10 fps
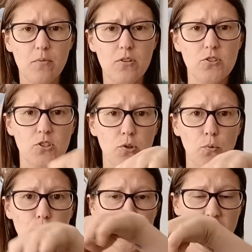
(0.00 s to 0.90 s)

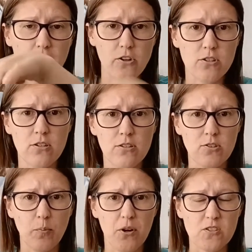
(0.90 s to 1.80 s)
scoot chairs.
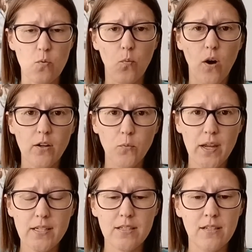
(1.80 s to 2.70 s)
So person 1
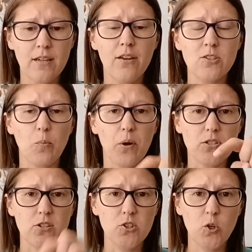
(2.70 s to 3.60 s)
went, so
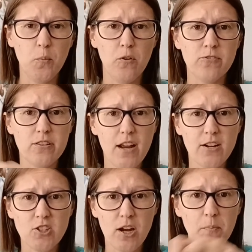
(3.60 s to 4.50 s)
person 2 moved to their
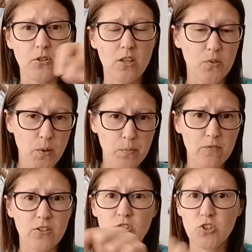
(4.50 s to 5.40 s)
chair, person 3
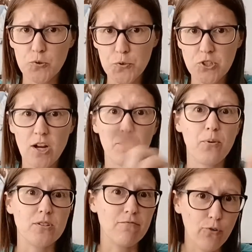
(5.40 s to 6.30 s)
moved to 2's chair,
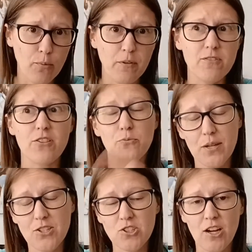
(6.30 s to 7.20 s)
person 4 moved to
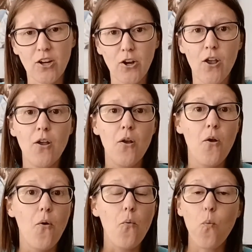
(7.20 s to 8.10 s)
3's chair.
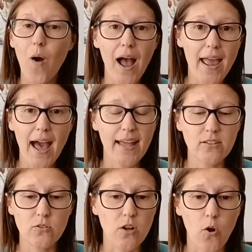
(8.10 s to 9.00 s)
Why? I
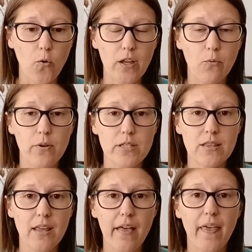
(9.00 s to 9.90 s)
don't know. It
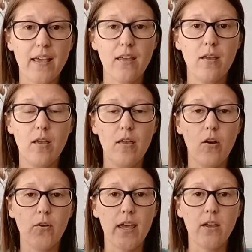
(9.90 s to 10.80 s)
wasn't that like,
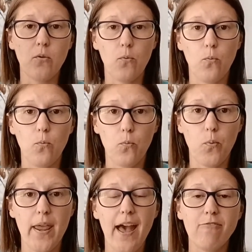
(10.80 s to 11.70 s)
okay,
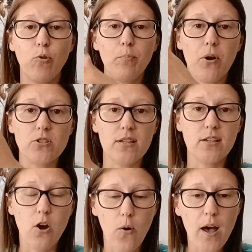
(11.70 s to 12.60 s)
we have one person
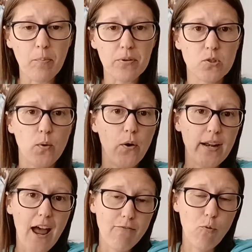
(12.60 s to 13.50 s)
go up, so we're going
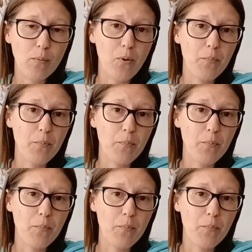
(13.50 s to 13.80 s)
to have one more